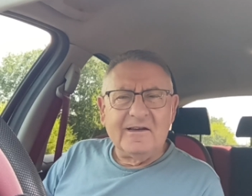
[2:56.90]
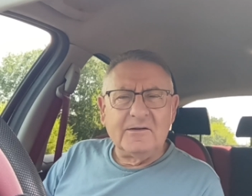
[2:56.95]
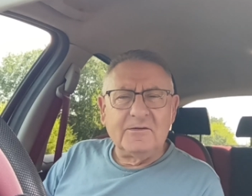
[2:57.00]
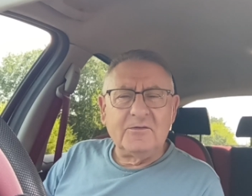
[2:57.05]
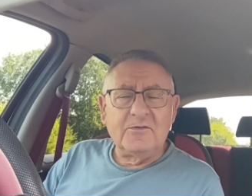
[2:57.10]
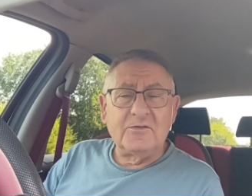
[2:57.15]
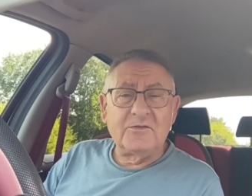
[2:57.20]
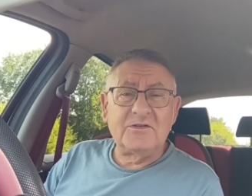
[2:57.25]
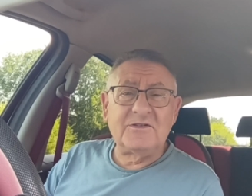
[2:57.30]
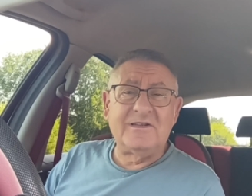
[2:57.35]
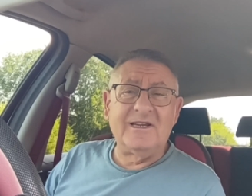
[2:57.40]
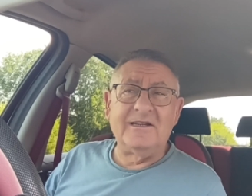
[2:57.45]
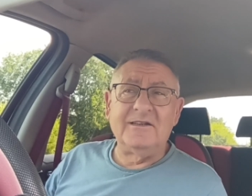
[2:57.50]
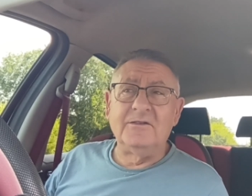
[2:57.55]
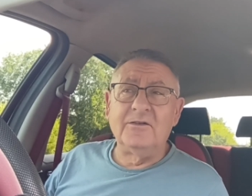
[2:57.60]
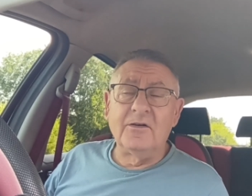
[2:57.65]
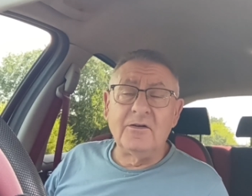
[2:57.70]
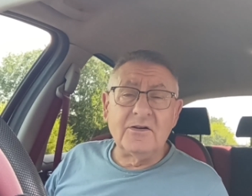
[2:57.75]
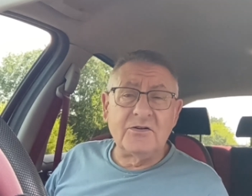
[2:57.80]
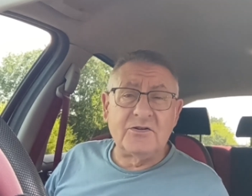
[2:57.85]
And of course,
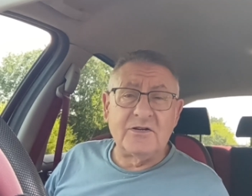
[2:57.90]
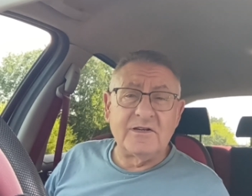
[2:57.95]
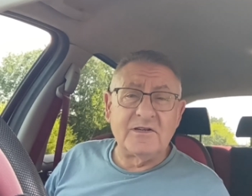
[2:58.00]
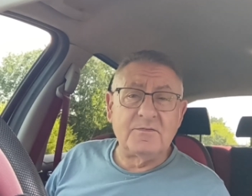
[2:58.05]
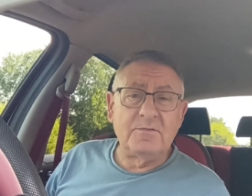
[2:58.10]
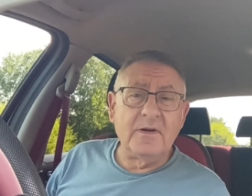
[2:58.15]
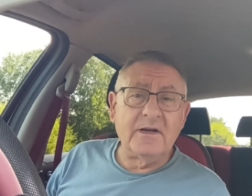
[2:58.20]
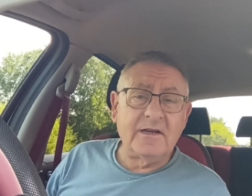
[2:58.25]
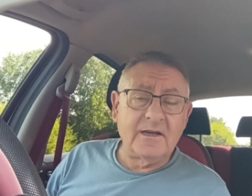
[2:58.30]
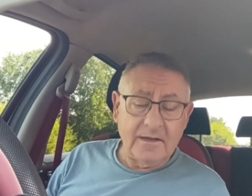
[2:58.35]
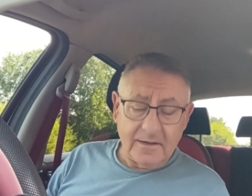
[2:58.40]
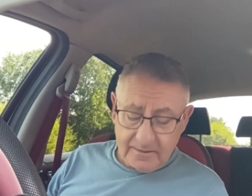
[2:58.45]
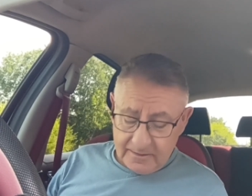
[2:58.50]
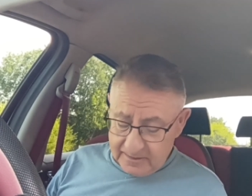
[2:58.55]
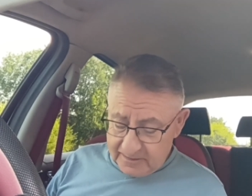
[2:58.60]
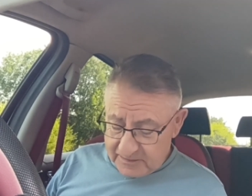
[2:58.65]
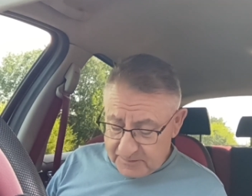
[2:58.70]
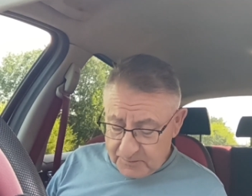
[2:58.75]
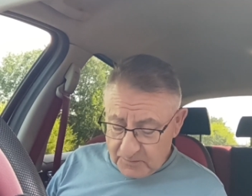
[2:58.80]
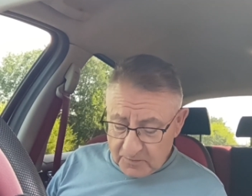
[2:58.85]
technology is making
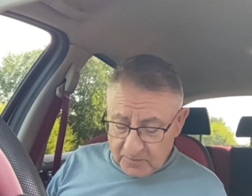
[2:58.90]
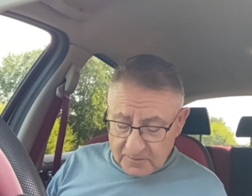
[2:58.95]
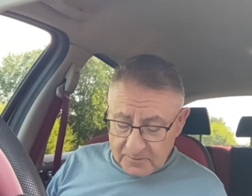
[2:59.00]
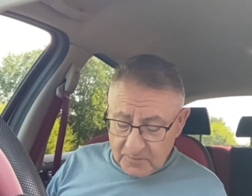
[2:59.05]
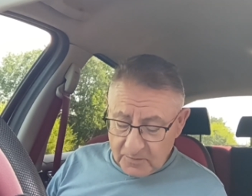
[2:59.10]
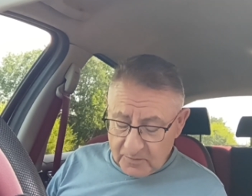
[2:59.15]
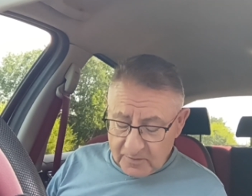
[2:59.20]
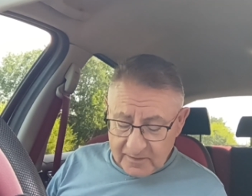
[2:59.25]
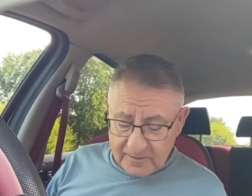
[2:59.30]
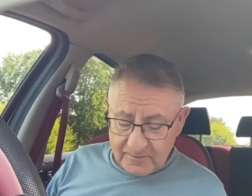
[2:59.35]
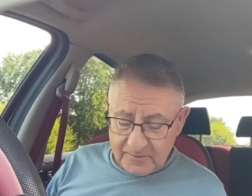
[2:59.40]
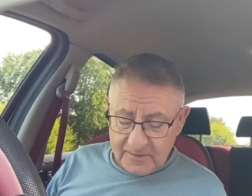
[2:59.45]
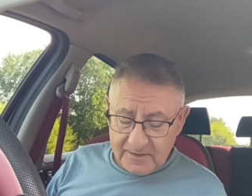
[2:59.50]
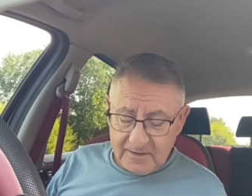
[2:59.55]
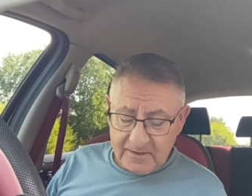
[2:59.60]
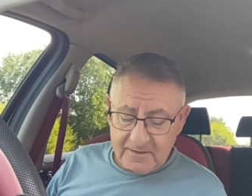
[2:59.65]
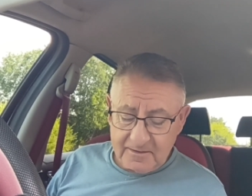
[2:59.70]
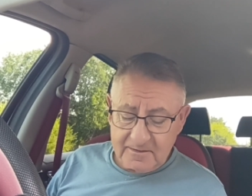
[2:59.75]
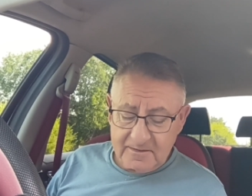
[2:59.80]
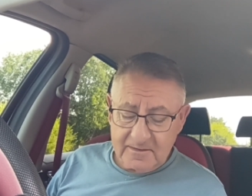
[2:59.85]
things more and more
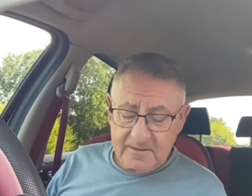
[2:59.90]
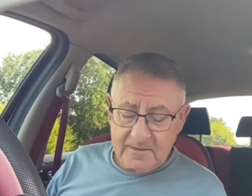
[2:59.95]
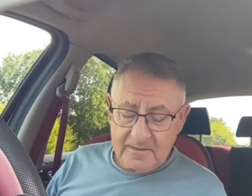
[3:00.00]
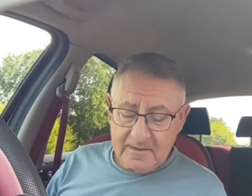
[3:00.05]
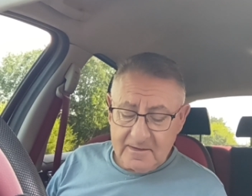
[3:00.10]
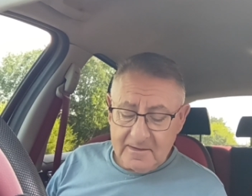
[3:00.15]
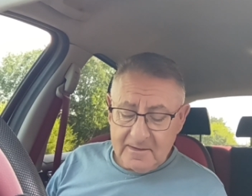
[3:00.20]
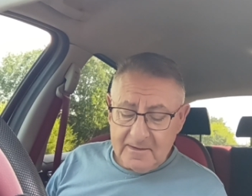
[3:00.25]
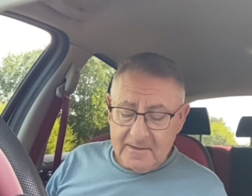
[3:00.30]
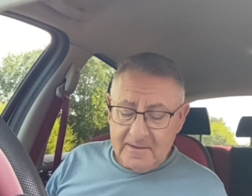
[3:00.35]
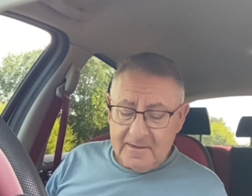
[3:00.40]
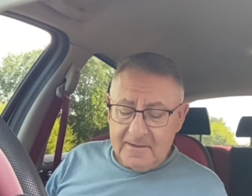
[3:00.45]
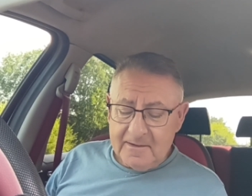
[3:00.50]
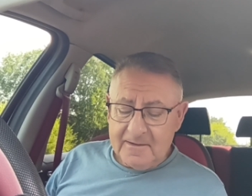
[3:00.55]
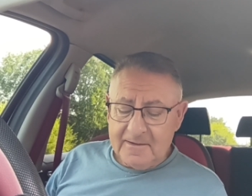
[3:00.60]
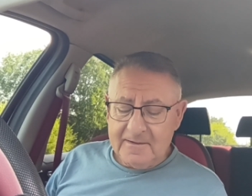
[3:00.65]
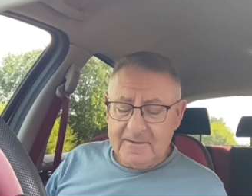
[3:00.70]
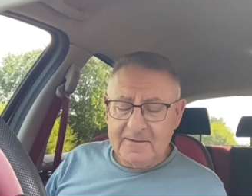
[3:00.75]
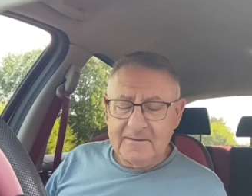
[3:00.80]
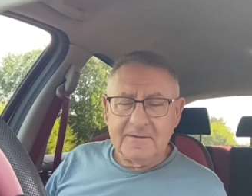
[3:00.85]
convenient.
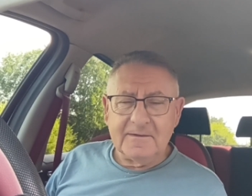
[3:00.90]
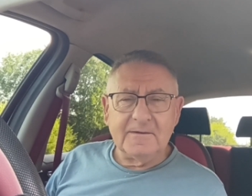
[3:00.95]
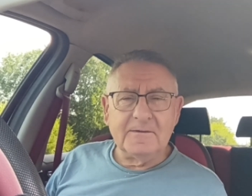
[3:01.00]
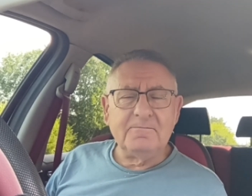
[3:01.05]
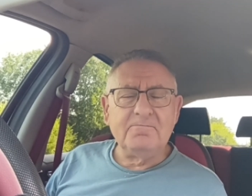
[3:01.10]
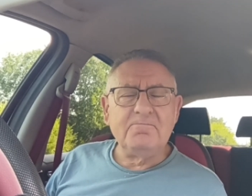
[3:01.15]
And